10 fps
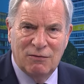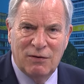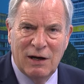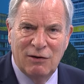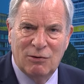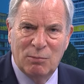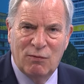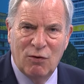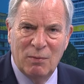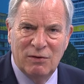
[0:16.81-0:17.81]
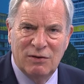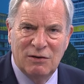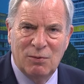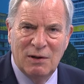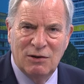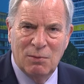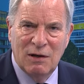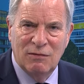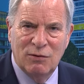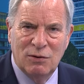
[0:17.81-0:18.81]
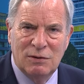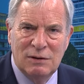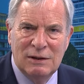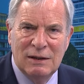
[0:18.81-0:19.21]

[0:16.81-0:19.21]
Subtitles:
financial performance in 2024,